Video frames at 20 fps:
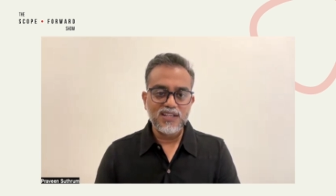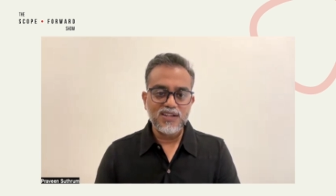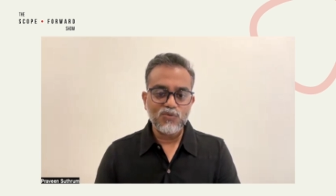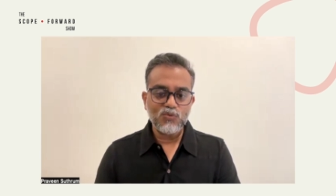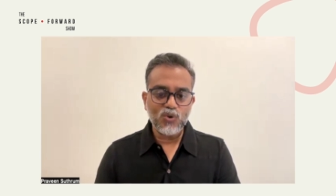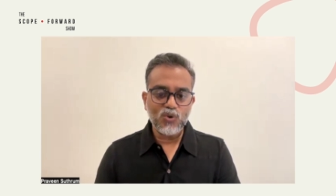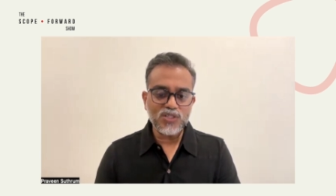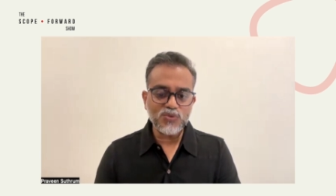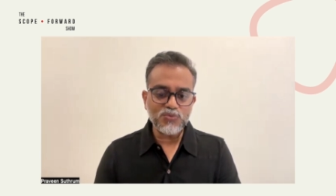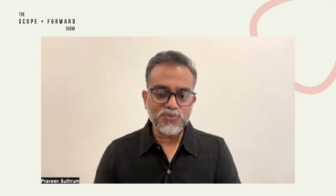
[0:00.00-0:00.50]

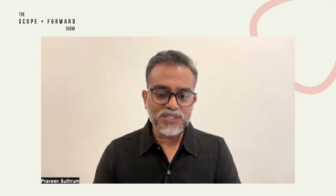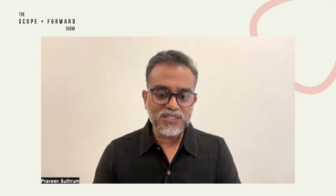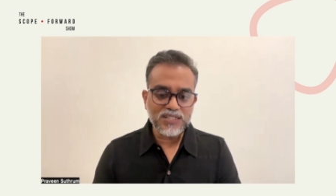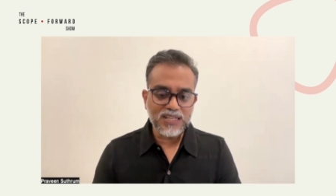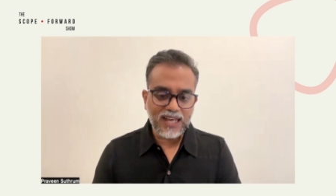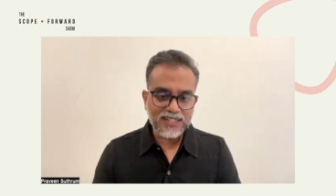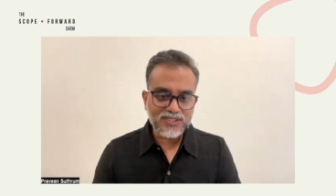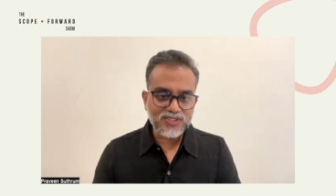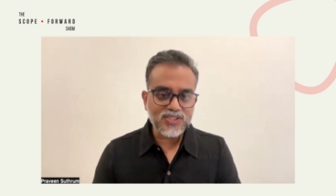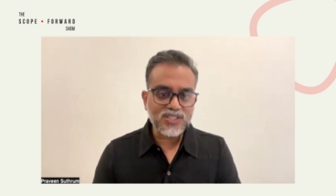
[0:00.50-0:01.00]
what we
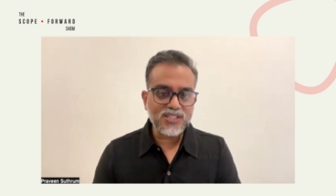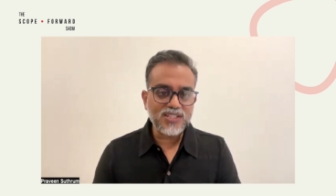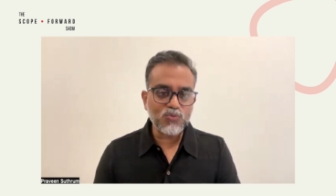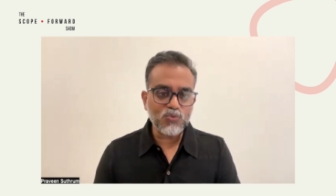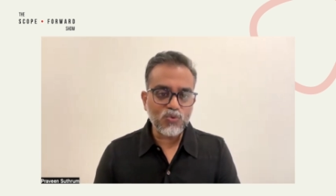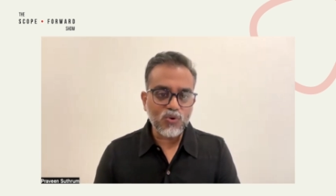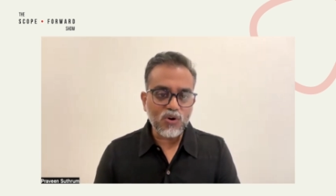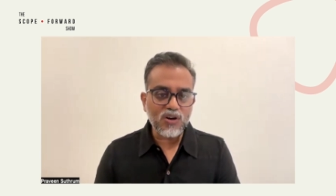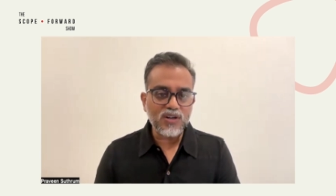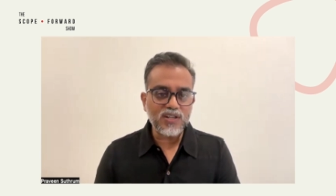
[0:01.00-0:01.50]
actually
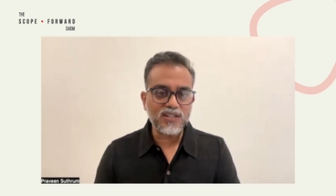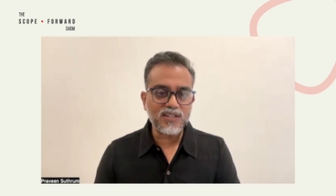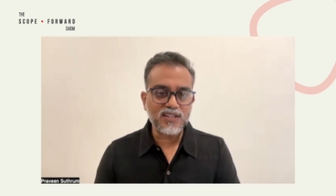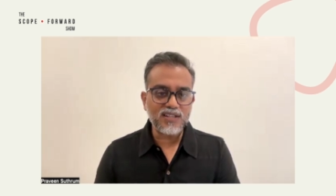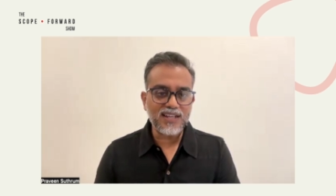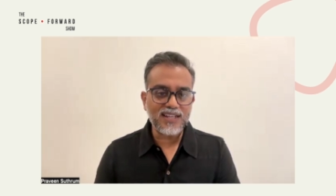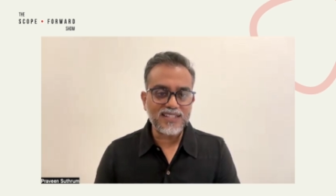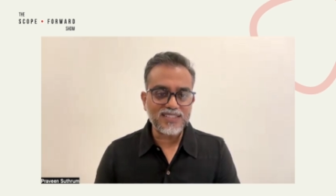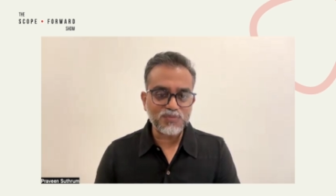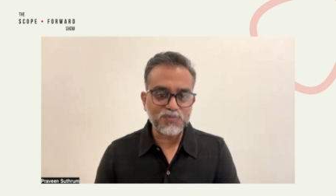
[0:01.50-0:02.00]
want
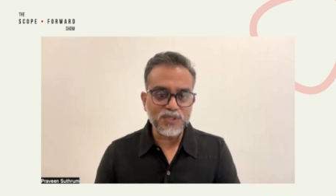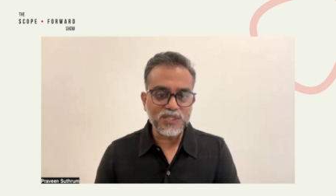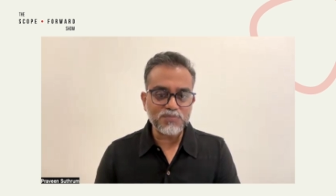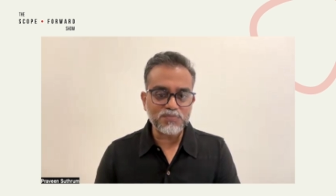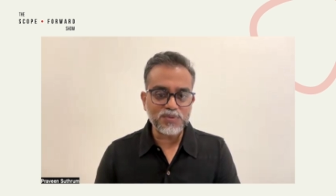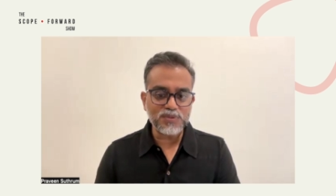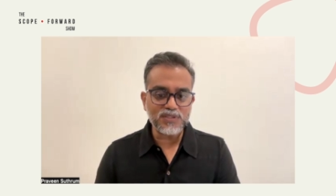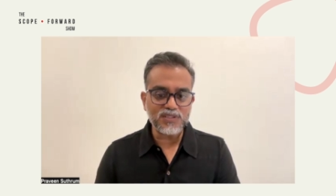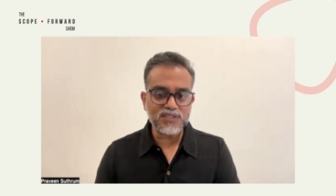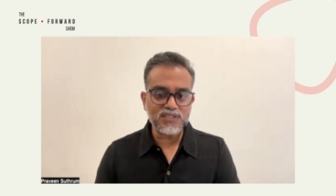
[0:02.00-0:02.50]
as
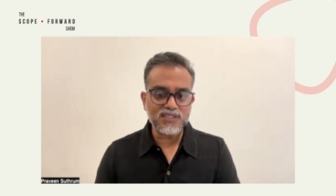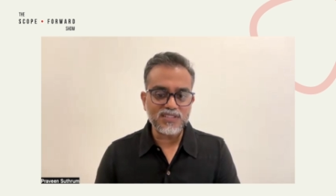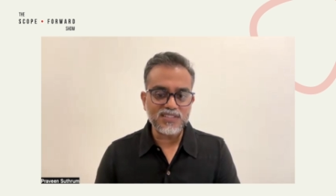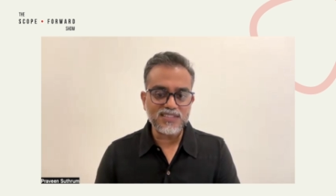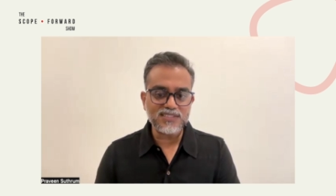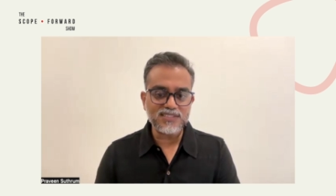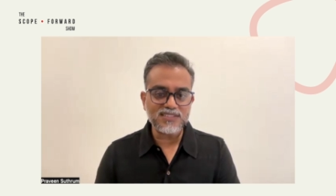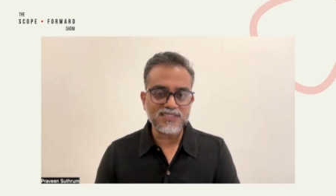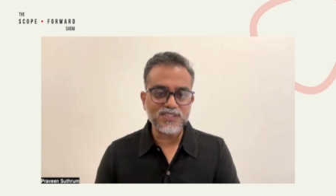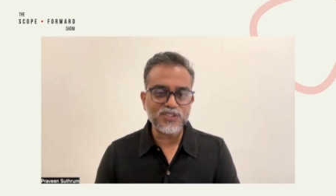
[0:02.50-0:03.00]
people
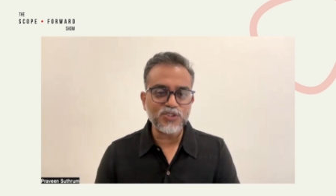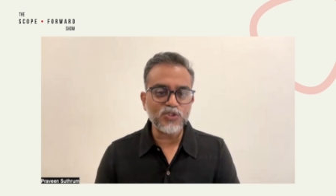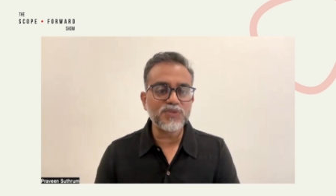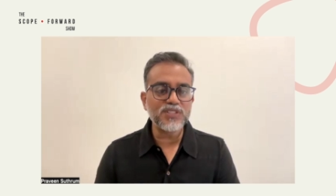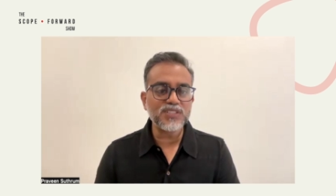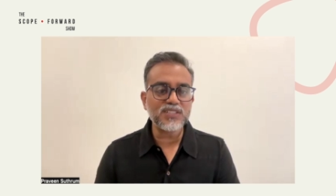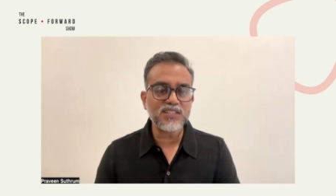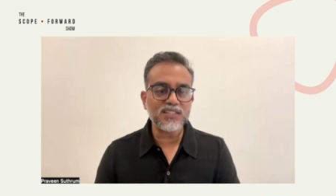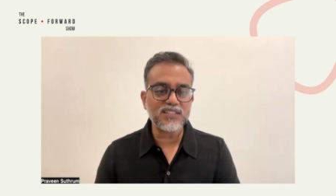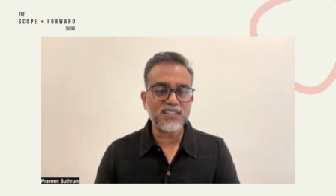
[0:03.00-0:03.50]
is a
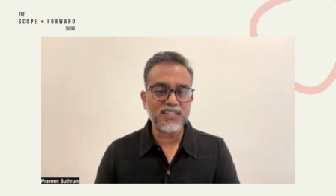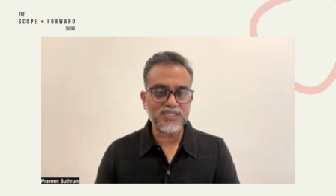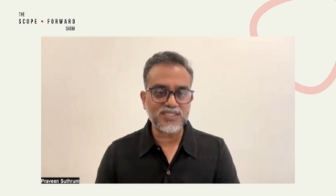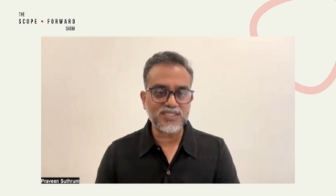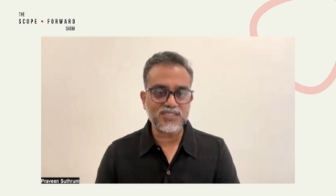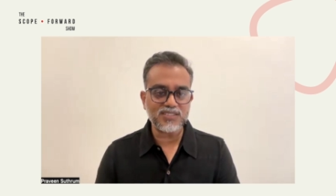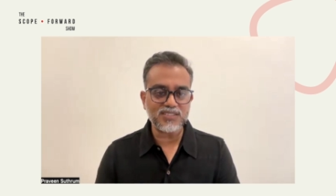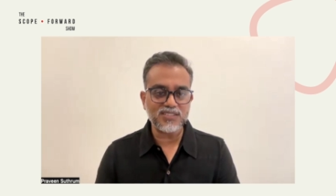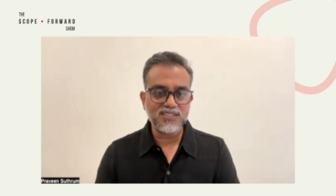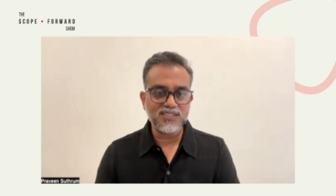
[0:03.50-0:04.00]
human
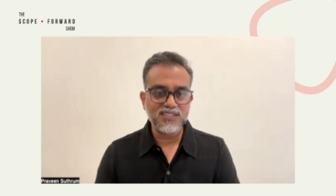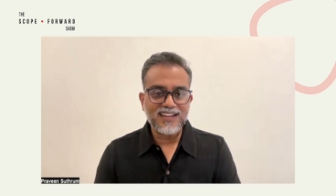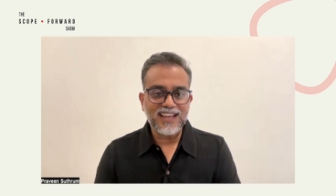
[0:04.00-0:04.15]
connection.